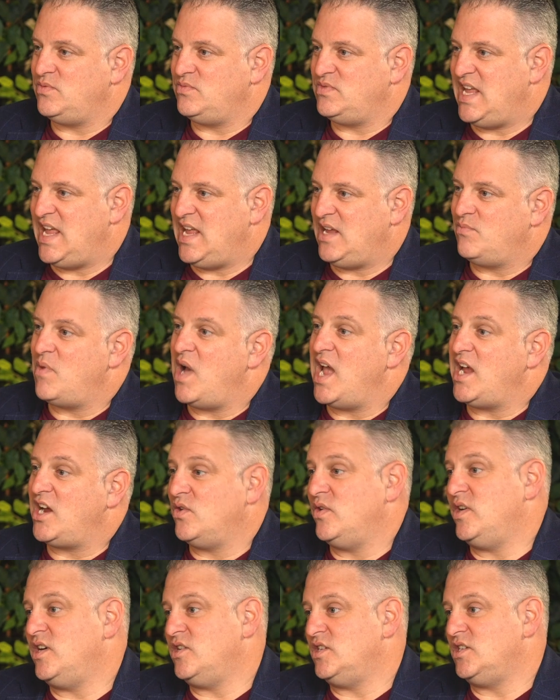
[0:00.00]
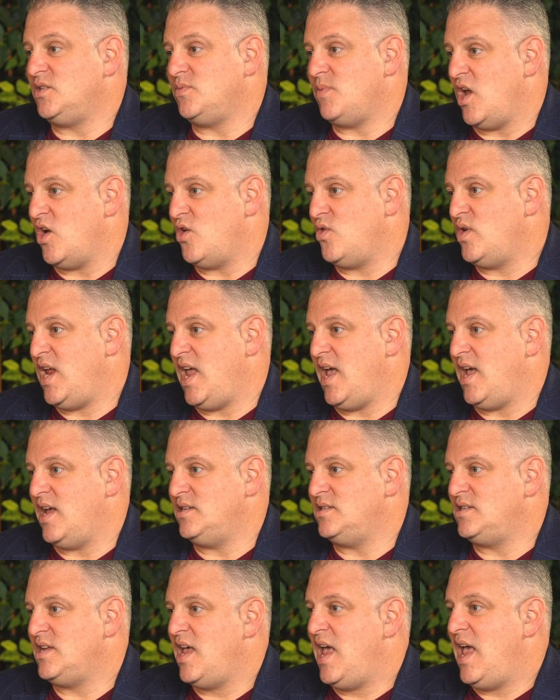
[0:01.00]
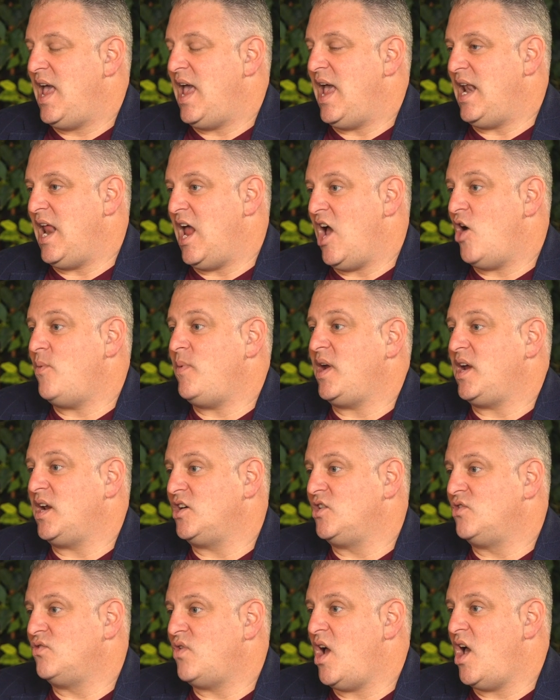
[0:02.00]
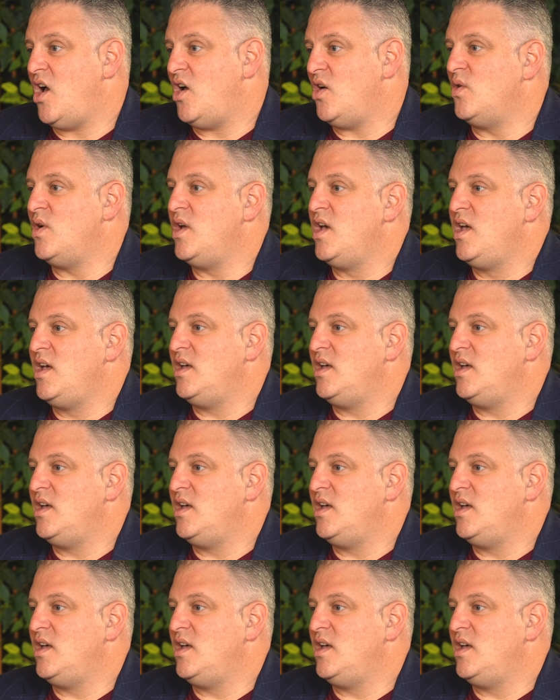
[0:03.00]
take my career into my own hands and how am I going to grow,